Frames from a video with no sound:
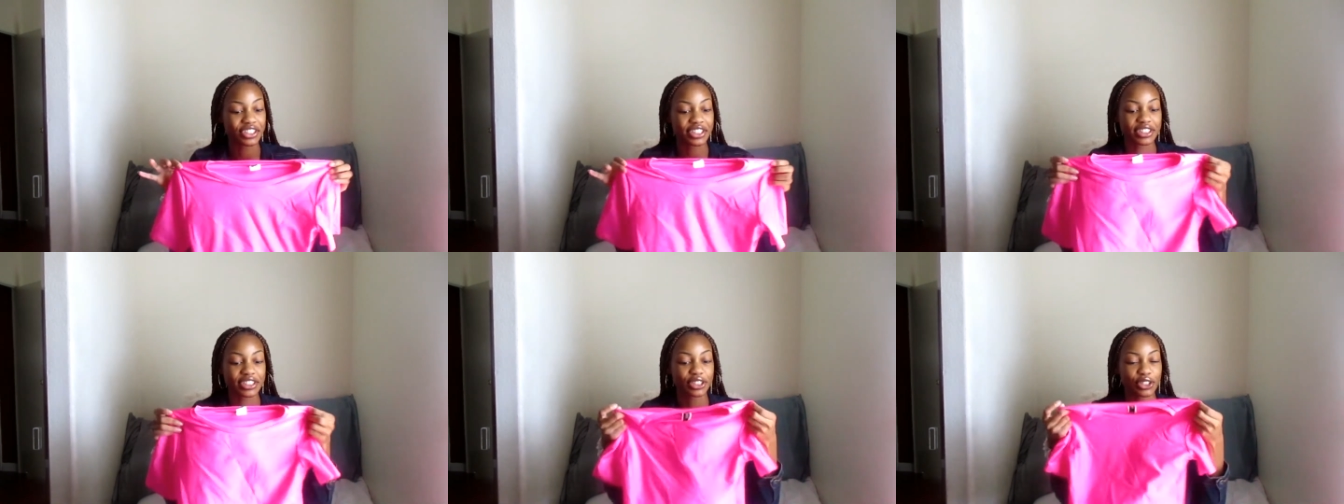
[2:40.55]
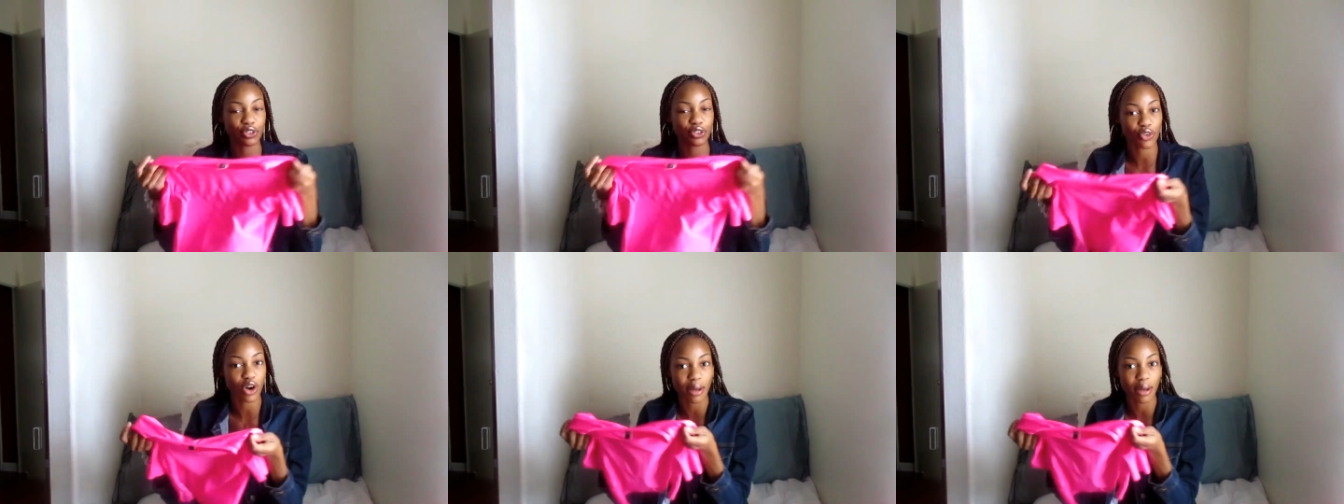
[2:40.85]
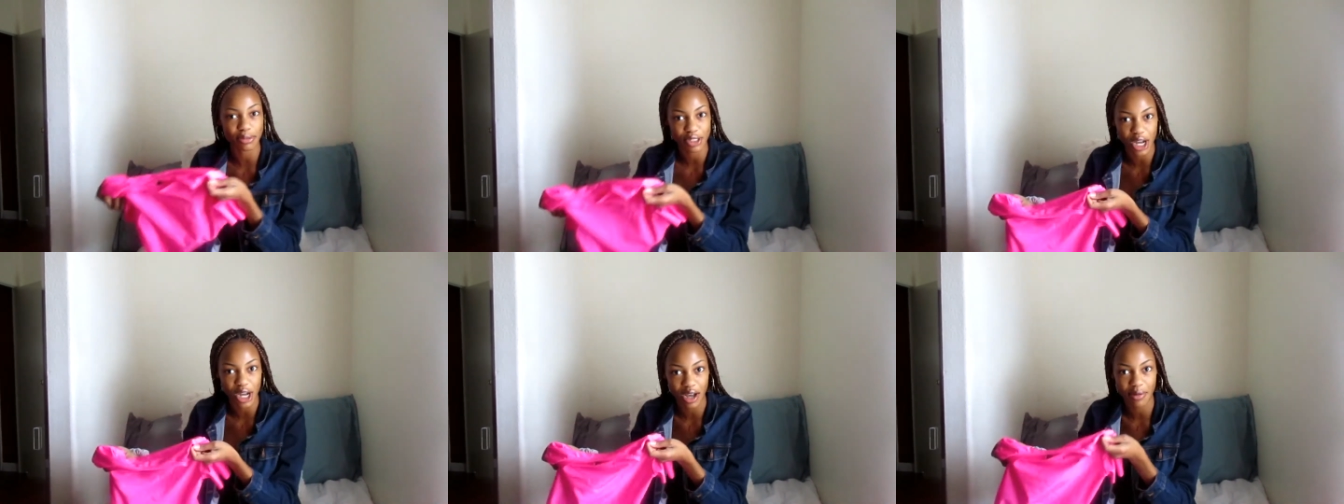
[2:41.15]
it's a
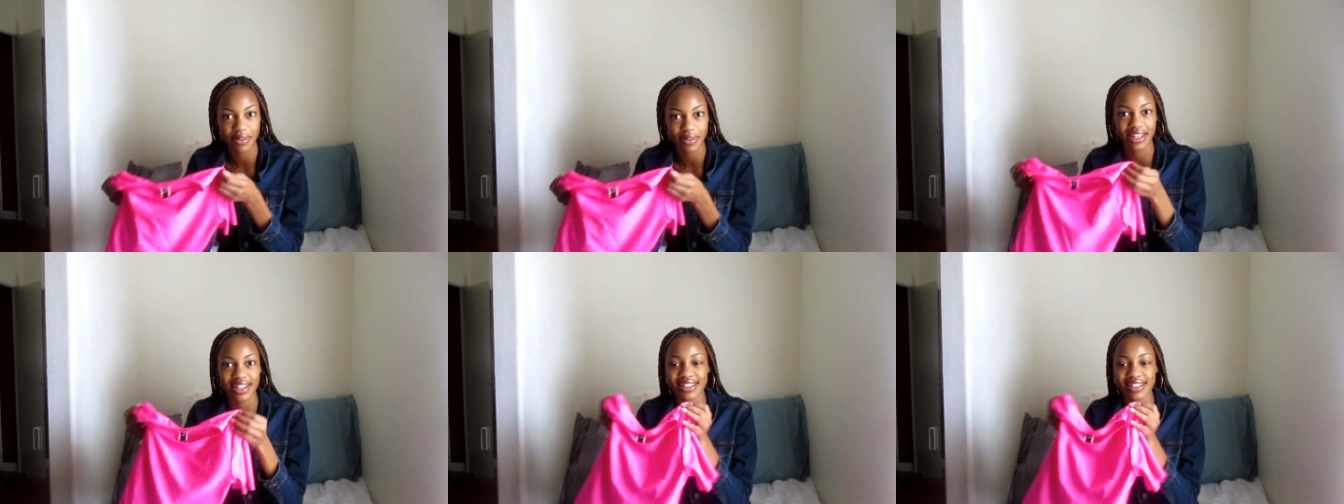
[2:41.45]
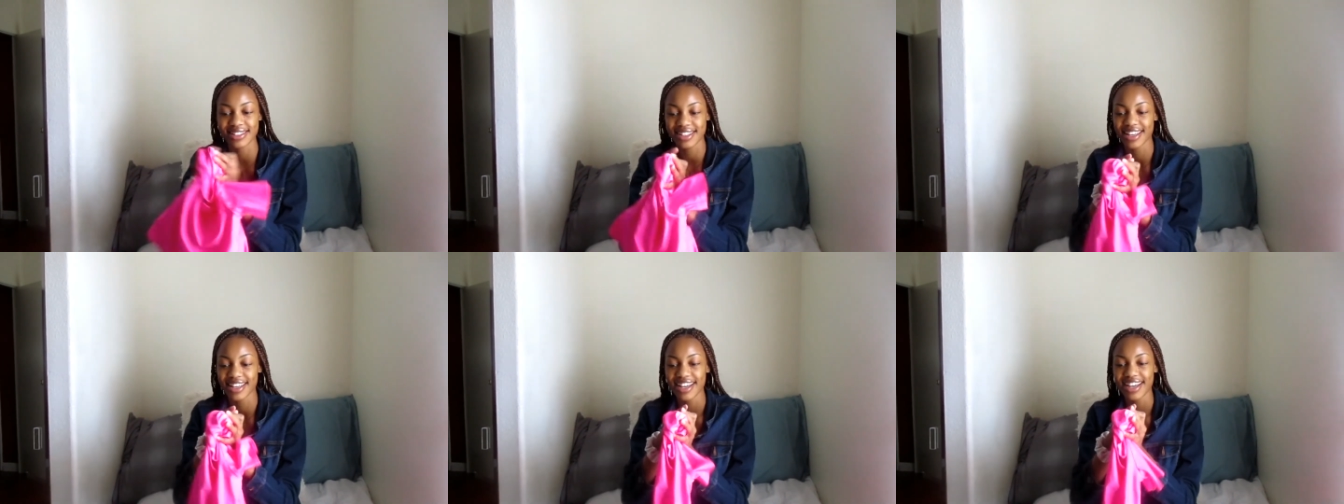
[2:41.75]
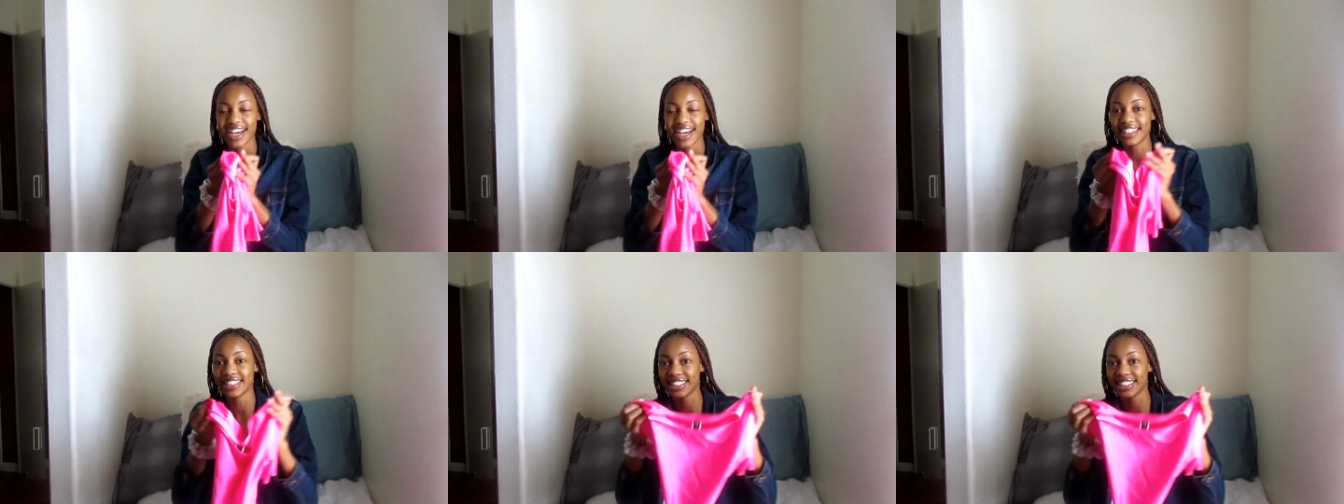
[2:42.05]
crop top because
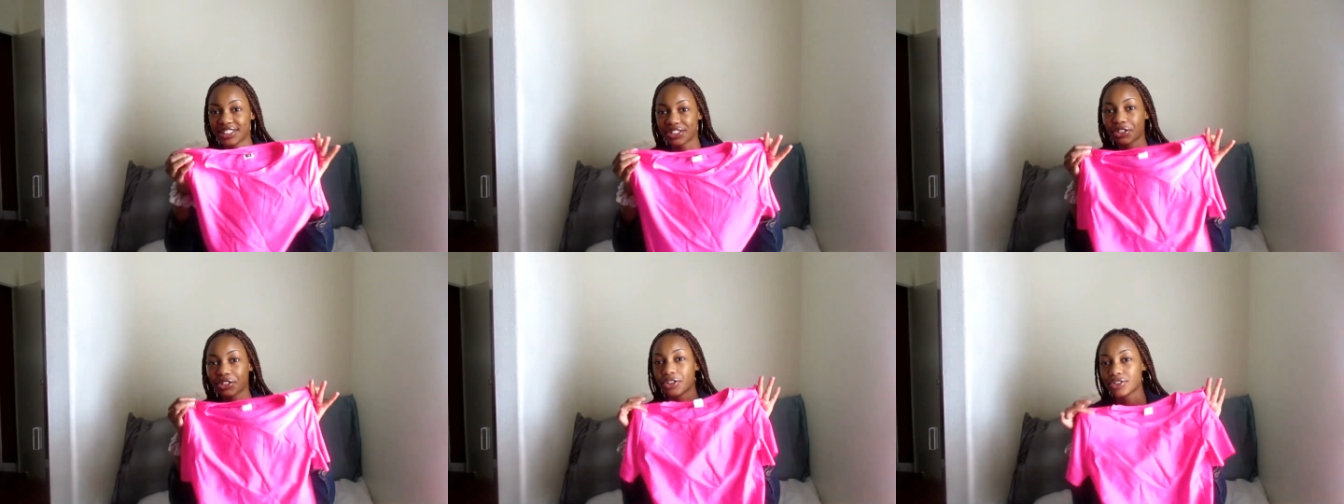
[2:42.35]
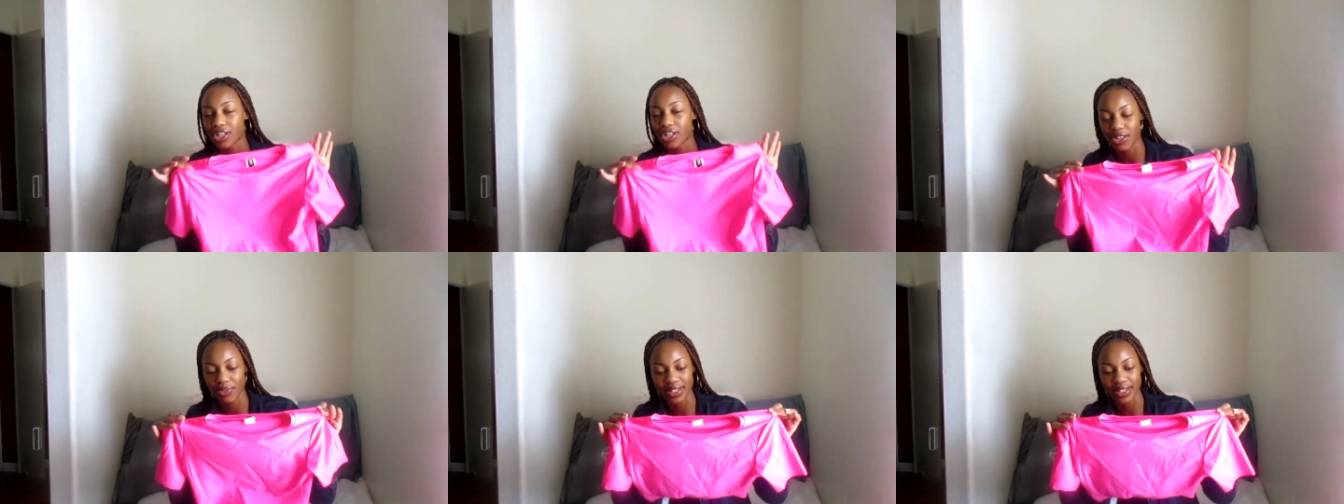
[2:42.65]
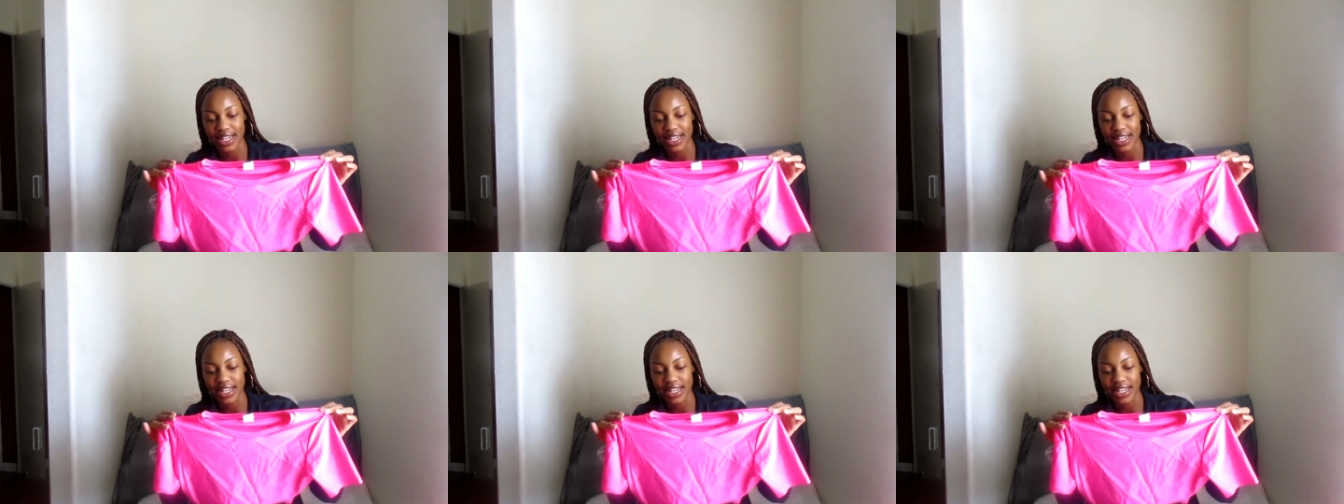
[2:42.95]
a t-shirt goes all the way